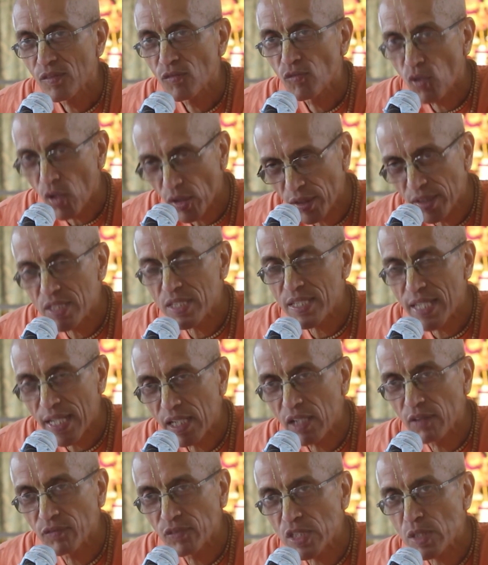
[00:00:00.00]
for the
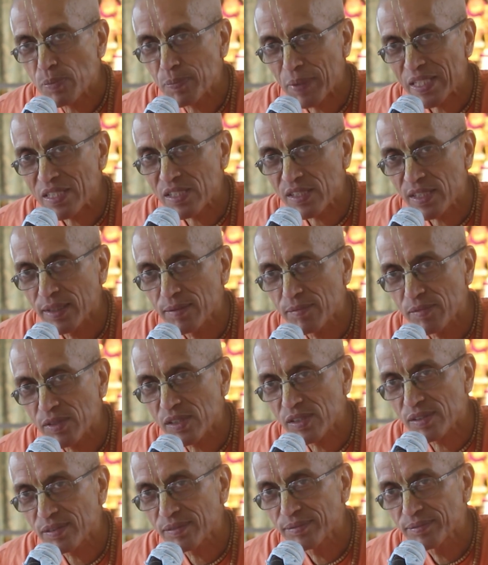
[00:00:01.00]
sake of his
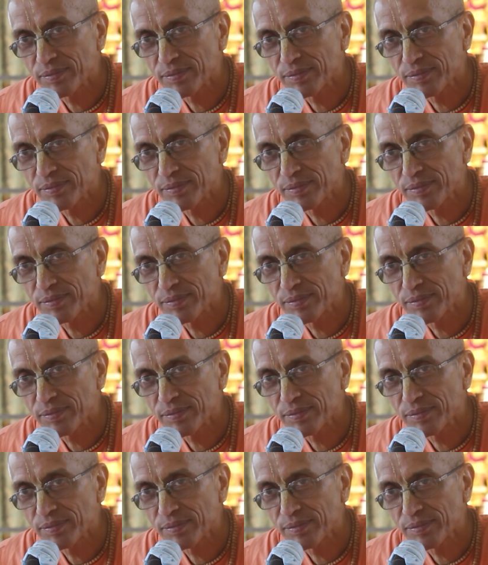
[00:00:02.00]
pastimes.